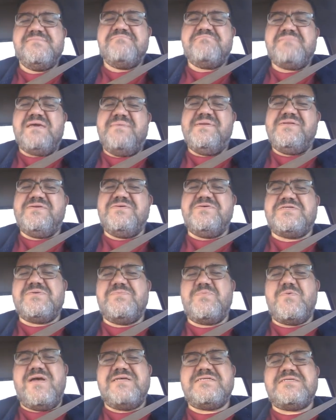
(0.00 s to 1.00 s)
maybe do
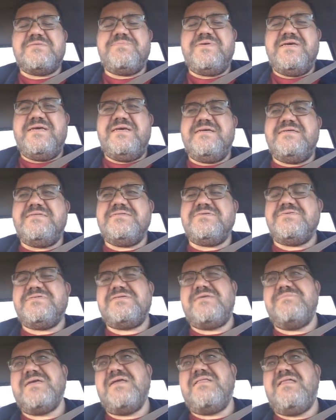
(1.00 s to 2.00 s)
some recipes or
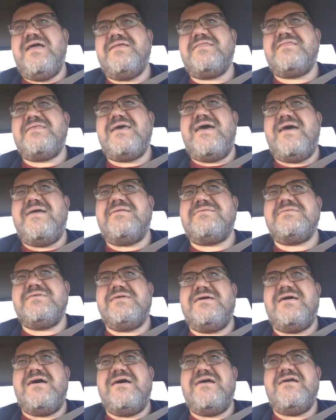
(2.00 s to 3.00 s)
something like that
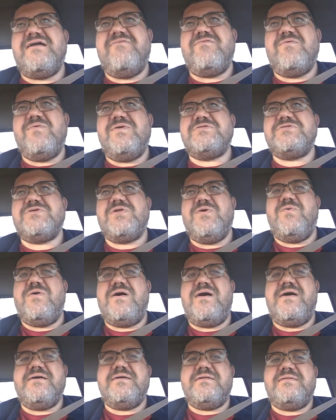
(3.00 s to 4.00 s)
every once in a
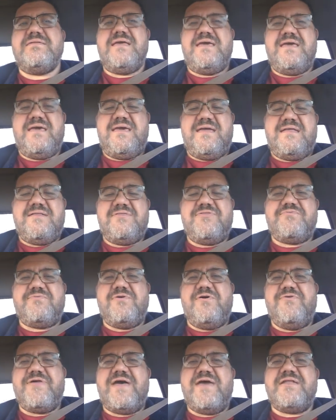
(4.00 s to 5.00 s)
while and
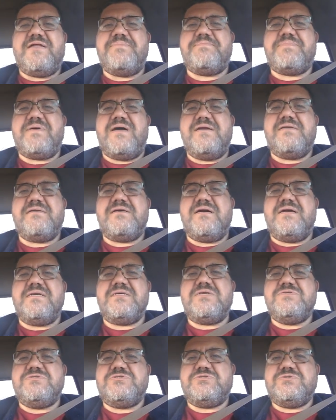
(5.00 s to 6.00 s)
throw that up on
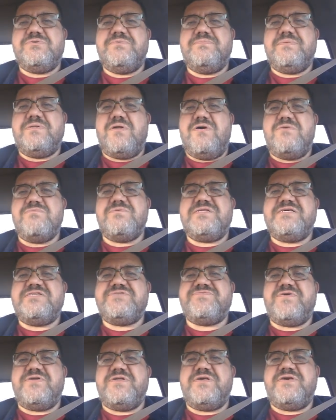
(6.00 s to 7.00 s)
YouTube along with
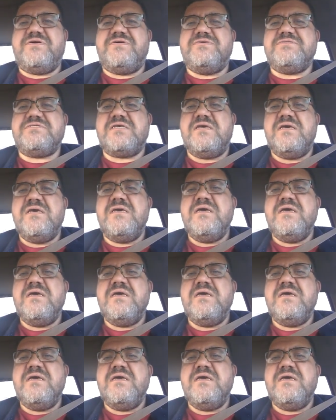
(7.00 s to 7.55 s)
these videos.